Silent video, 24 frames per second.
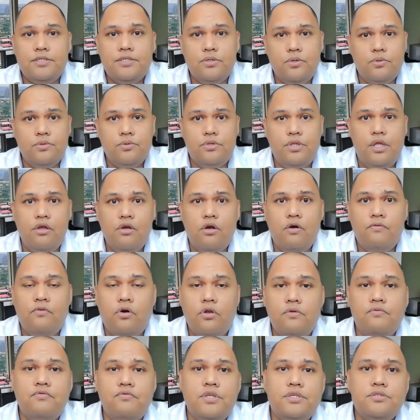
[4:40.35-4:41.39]
So think of
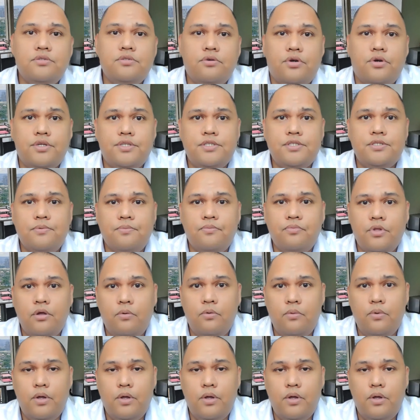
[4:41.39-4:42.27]
all of these stores